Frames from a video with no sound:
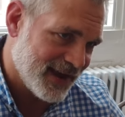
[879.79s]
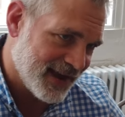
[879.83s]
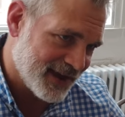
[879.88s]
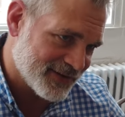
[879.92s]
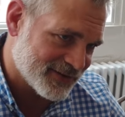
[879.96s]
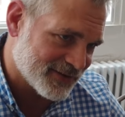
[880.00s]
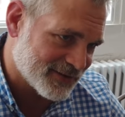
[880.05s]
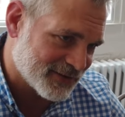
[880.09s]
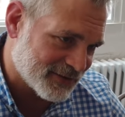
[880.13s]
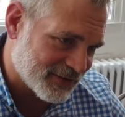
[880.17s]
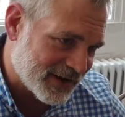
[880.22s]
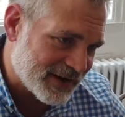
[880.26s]

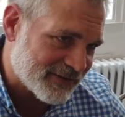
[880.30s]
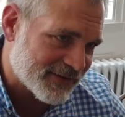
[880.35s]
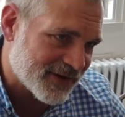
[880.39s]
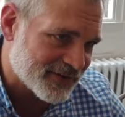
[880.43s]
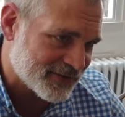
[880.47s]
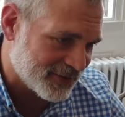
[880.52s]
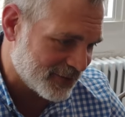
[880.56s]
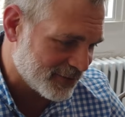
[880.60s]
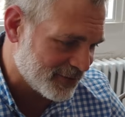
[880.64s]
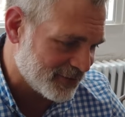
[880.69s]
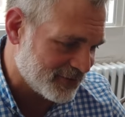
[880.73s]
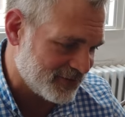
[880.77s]
Has this great
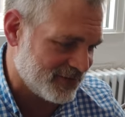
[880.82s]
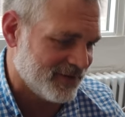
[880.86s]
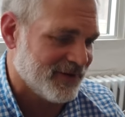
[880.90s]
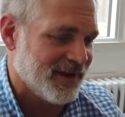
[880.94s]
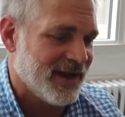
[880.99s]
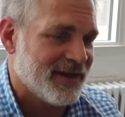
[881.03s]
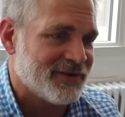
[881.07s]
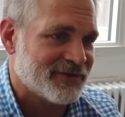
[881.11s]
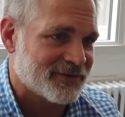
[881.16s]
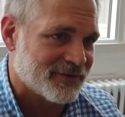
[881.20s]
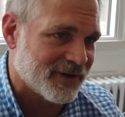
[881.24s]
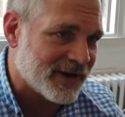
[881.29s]
resolution,
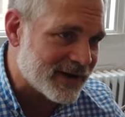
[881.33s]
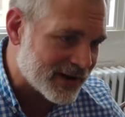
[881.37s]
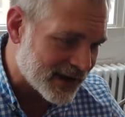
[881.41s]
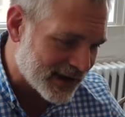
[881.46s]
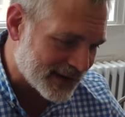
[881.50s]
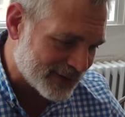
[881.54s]
has great